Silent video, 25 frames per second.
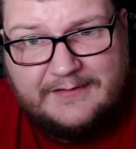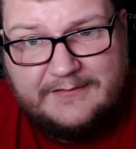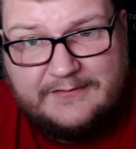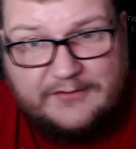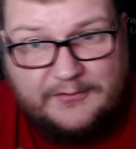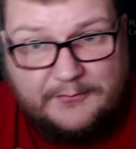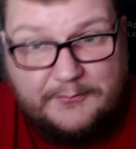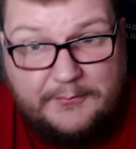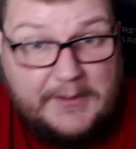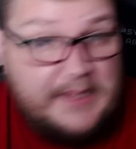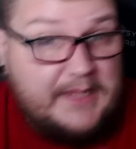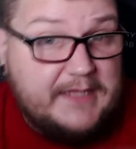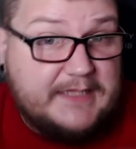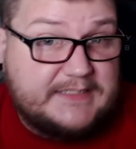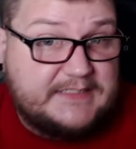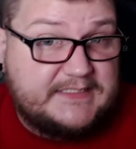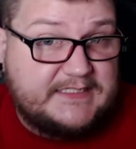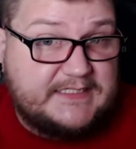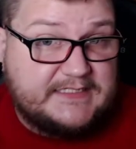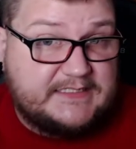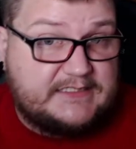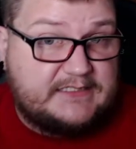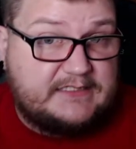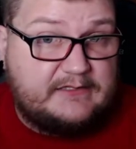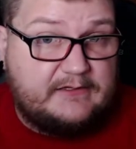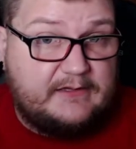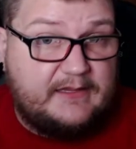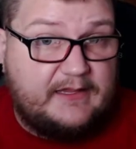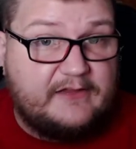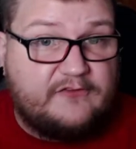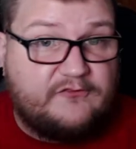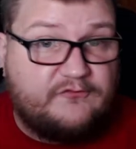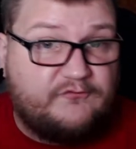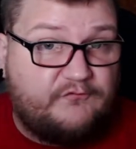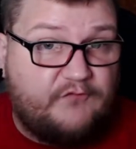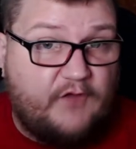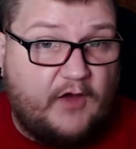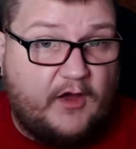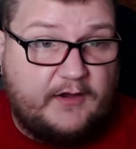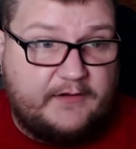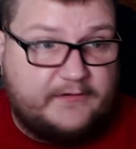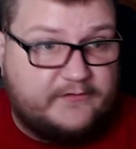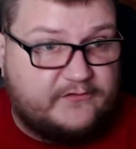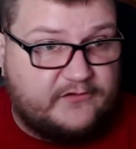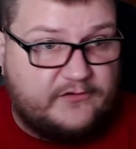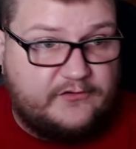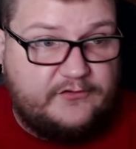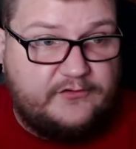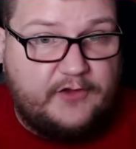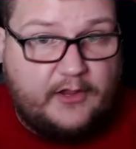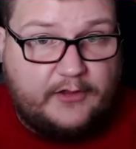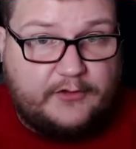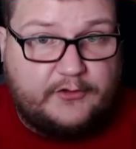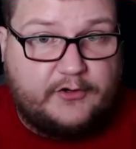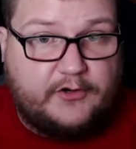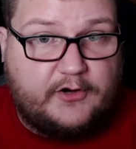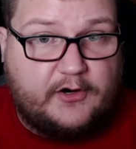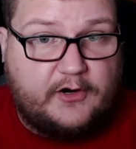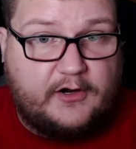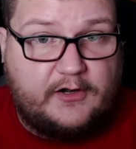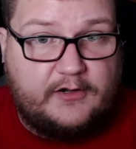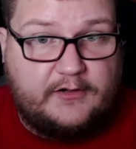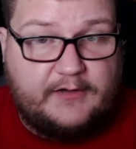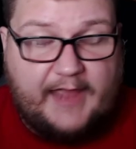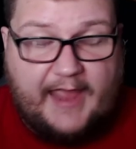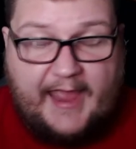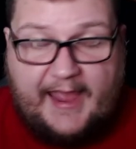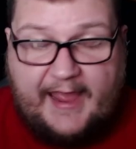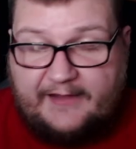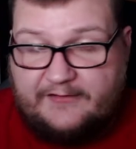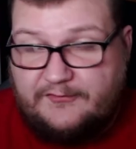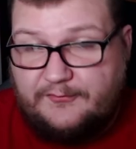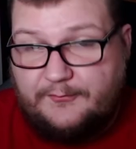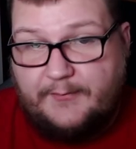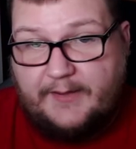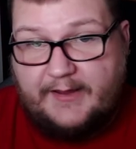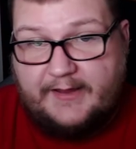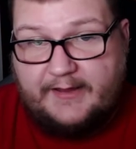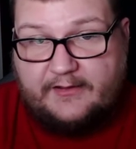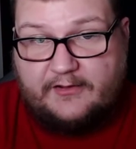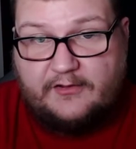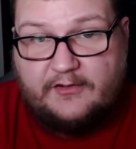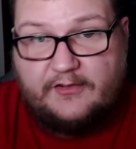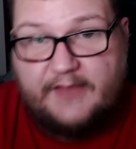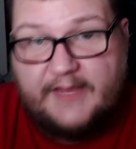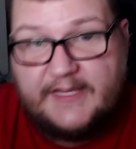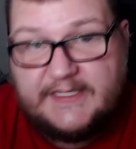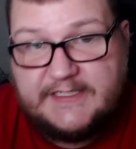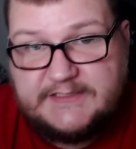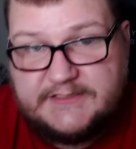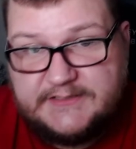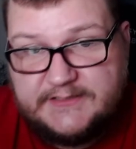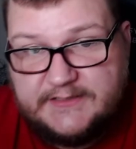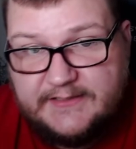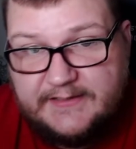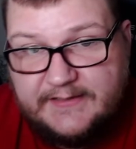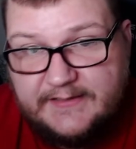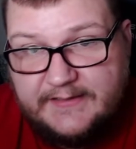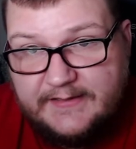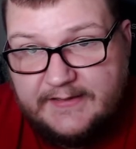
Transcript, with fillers: To me, it's just, it's fun. It's another card to add to my collection.